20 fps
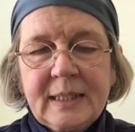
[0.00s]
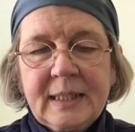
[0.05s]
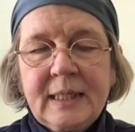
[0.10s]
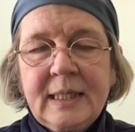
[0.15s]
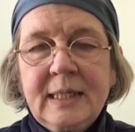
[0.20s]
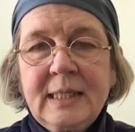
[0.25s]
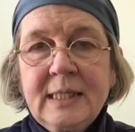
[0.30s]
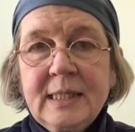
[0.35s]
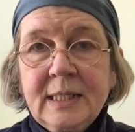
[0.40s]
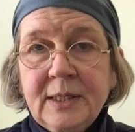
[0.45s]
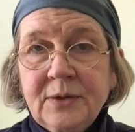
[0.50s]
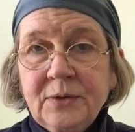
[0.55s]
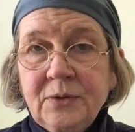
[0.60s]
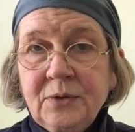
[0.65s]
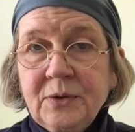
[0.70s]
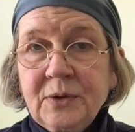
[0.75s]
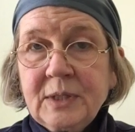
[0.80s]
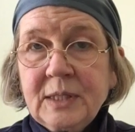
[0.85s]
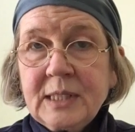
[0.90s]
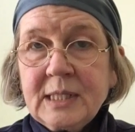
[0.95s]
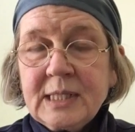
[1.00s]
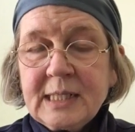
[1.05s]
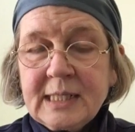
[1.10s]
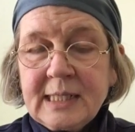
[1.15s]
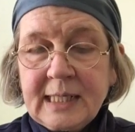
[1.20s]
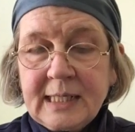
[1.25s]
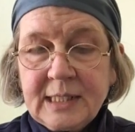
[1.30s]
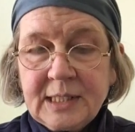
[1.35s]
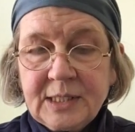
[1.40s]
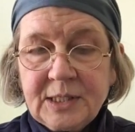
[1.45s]
His own
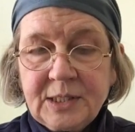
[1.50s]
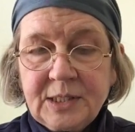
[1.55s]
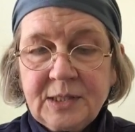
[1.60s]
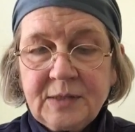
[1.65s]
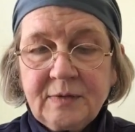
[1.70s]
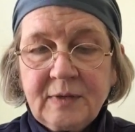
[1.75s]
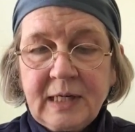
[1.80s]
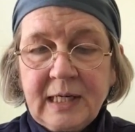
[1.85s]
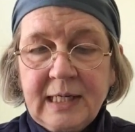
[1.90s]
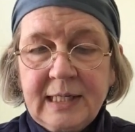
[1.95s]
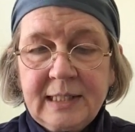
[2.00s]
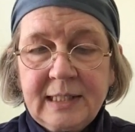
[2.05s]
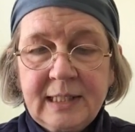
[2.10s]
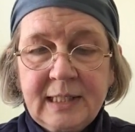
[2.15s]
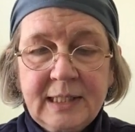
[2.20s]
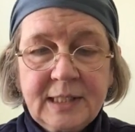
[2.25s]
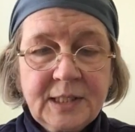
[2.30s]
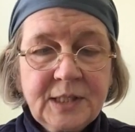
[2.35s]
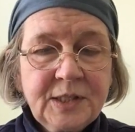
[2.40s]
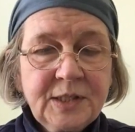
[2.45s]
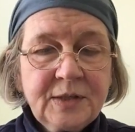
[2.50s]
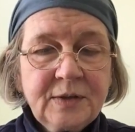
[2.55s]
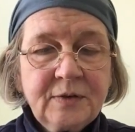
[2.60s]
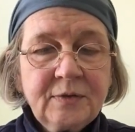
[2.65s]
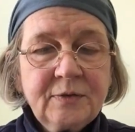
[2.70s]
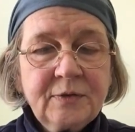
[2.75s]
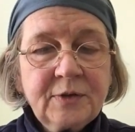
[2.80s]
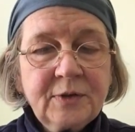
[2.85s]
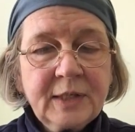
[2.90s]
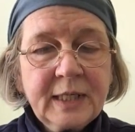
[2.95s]
standards of cleanliness
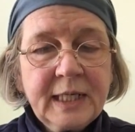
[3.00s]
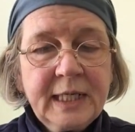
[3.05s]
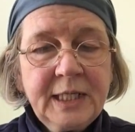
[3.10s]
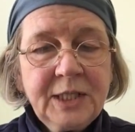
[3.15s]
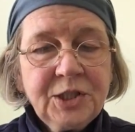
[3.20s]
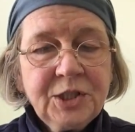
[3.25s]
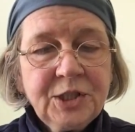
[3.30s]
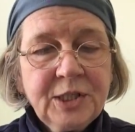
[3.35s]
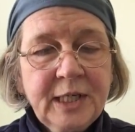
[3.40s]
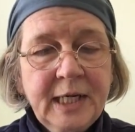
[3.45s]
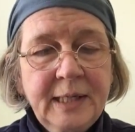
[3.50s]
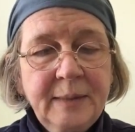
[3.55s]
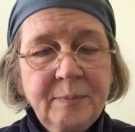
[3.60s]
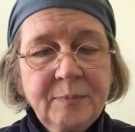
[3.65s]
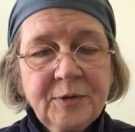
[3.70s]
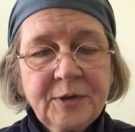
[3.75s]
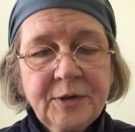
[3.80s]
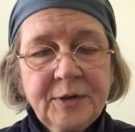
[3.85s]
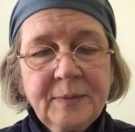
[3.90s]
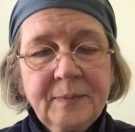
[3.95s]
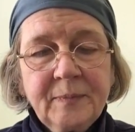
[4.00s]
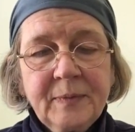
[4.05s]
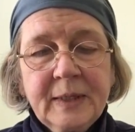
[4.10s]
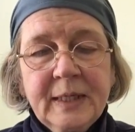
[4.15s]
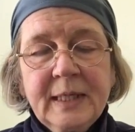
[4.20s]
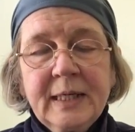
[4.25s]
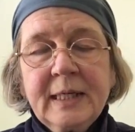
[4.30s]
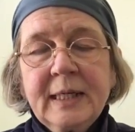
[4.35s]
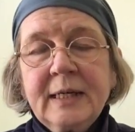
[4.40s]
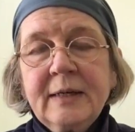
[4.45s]
for a kitchen apron
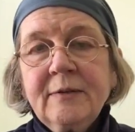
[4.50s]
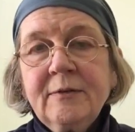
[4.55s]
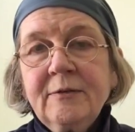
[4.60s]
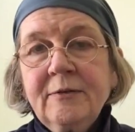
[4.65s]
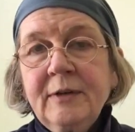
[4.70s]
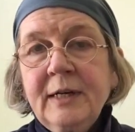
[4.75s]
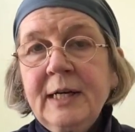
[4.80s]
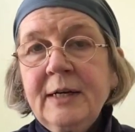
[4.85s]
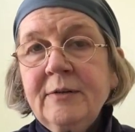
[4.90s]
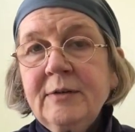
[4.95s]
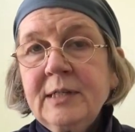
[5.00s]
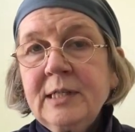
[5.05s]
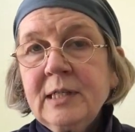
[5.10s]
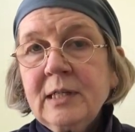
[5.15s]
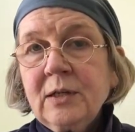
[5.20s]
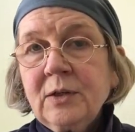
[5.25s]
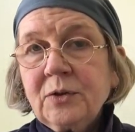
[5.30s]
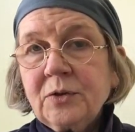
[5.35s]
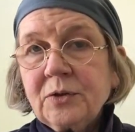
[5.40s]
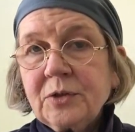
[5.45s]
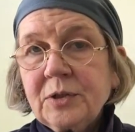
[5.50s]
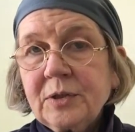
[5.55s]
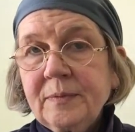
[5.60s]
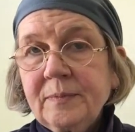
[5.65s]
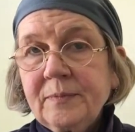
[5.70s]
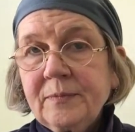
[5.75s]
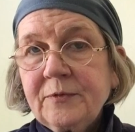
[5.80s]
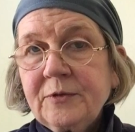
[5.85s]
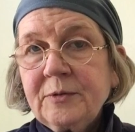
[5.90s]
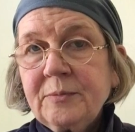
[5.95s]
varied a lot
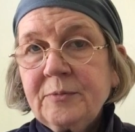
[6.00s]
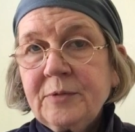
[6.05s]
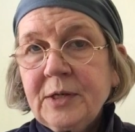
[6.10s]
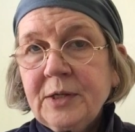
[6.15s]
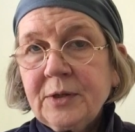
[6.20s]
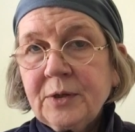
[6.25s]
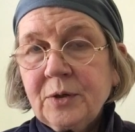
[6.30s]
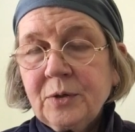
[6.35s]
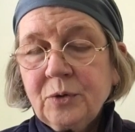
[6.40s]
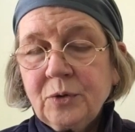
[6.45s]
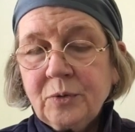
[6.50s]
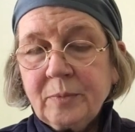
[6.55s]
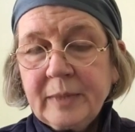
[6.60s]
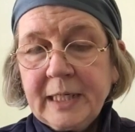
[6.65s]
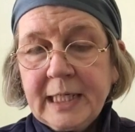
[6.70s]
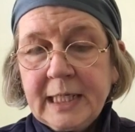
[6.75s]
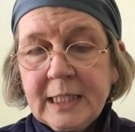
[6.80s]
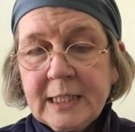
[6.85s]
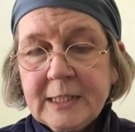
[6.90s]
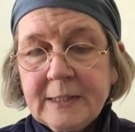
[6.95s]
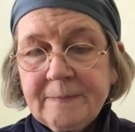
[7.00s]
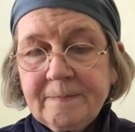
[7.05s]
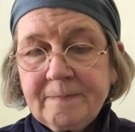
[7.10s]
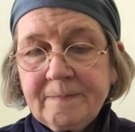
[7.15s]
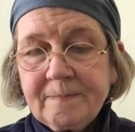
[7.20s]
from Brother Cormac's.